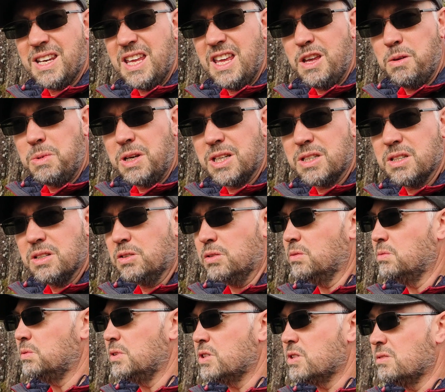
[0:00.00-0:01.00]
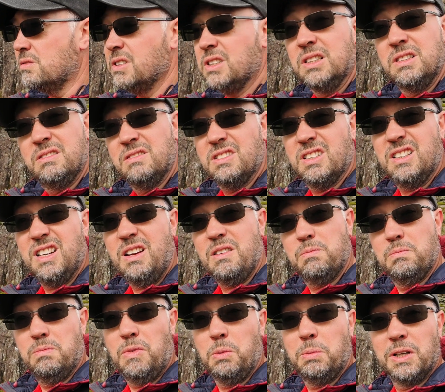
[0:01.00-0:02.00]
to hear me at all, which I know
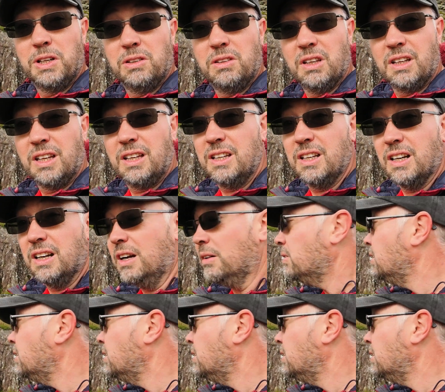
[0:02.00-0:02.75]
might be a good thing, you don't know.